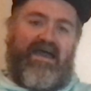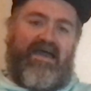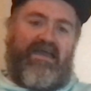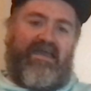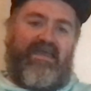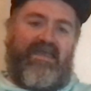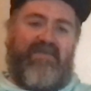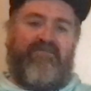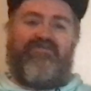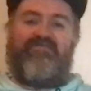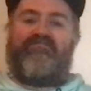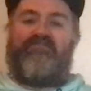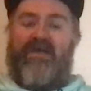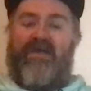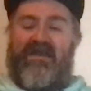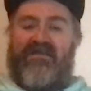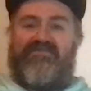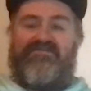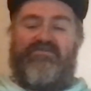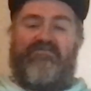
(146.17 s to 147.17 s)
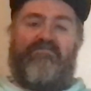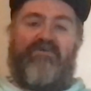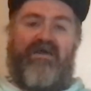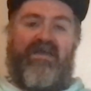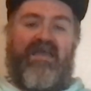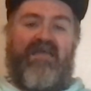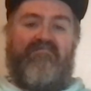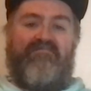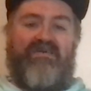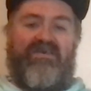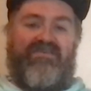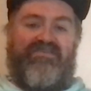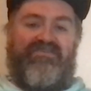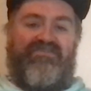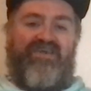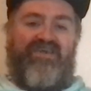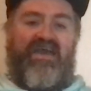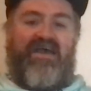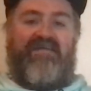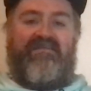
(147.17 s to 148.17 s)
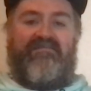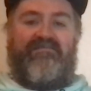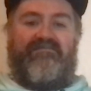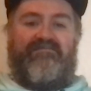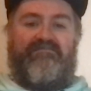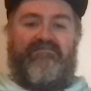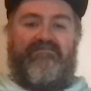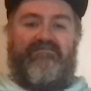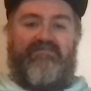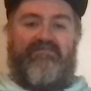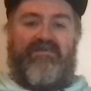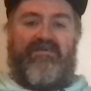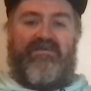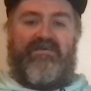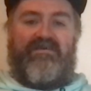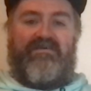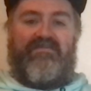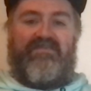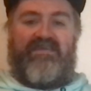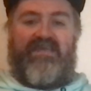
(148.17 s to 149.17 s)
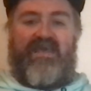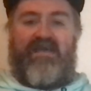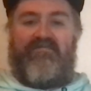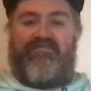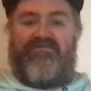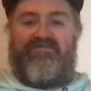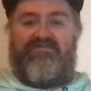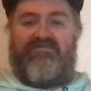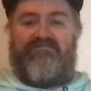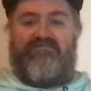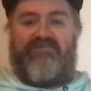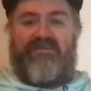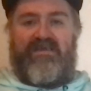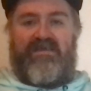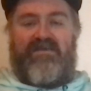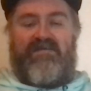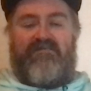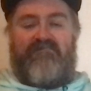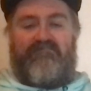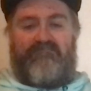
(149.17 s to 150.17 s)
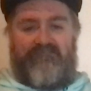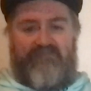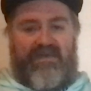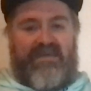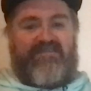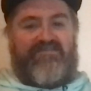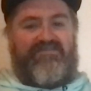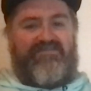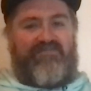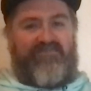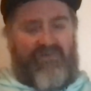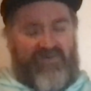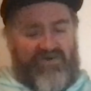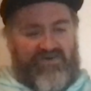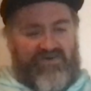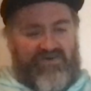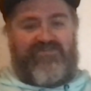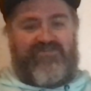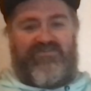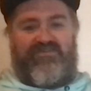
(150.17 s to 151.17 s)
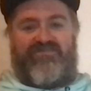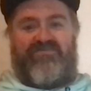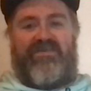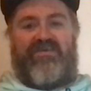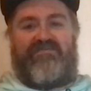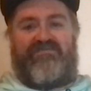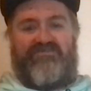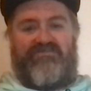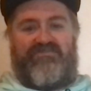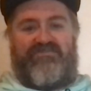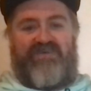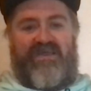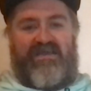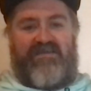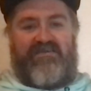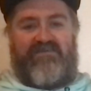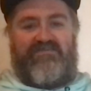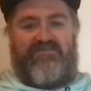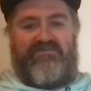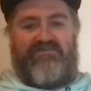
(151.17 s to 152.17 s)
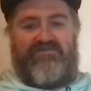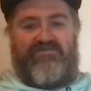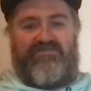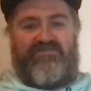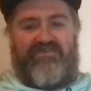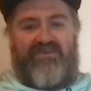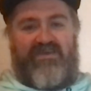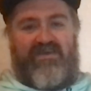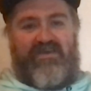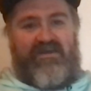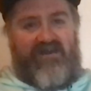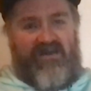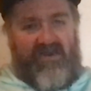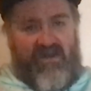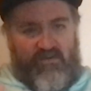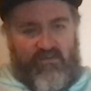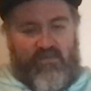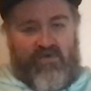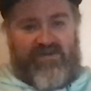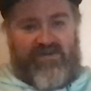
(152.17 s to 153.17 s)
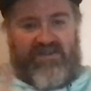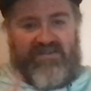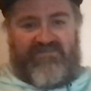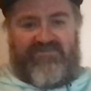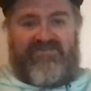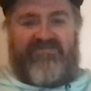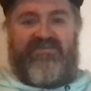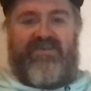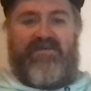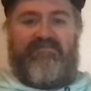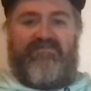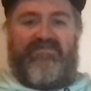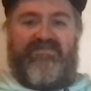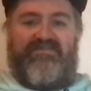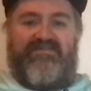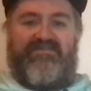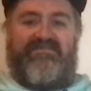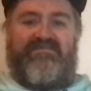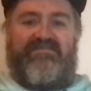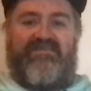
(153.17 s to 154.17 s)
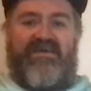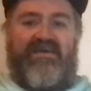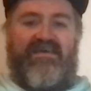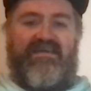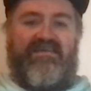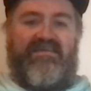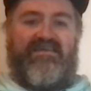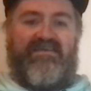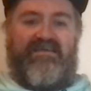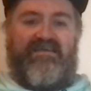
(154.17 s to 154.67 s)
He was backed up by Emre Can. The captain made 4 successful tackles and 1 interception today.